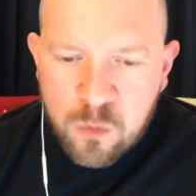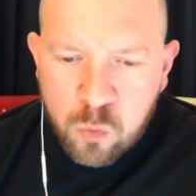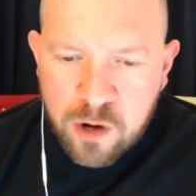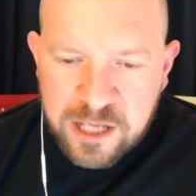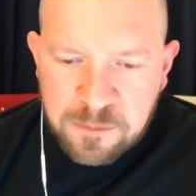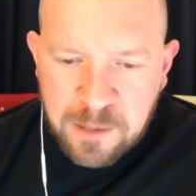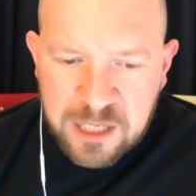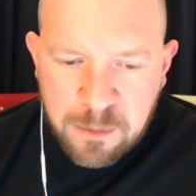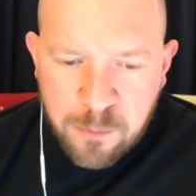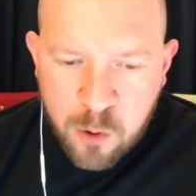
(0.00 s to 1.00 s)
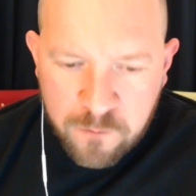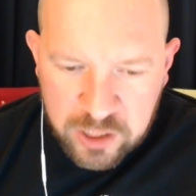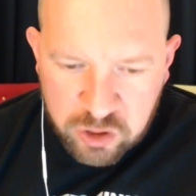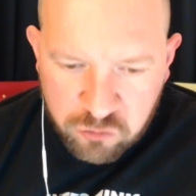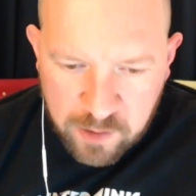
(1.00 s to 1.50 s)
Wouldn't expect it to be
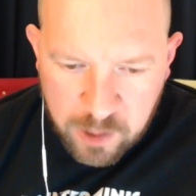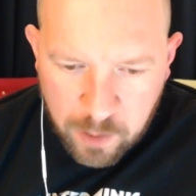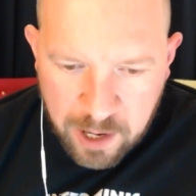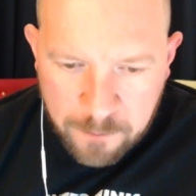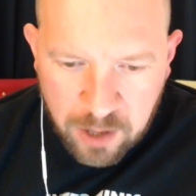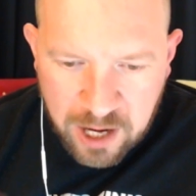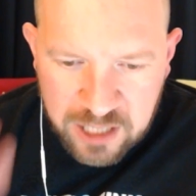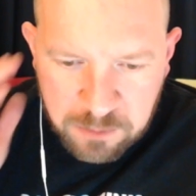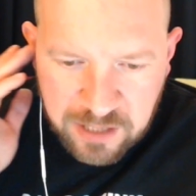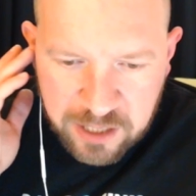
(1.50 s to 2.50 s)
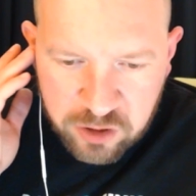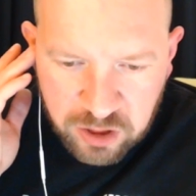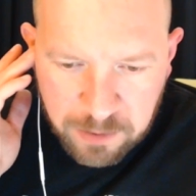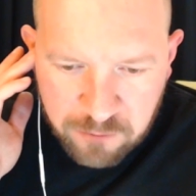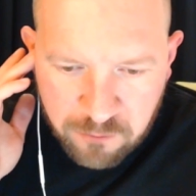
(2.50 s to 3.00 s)
perfect straight away, but has potential
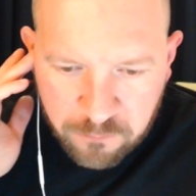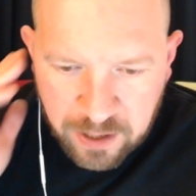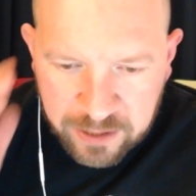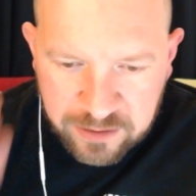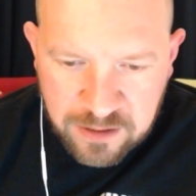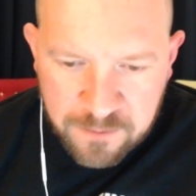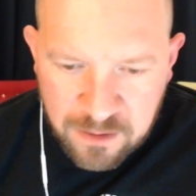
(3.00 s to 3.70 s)
to be refined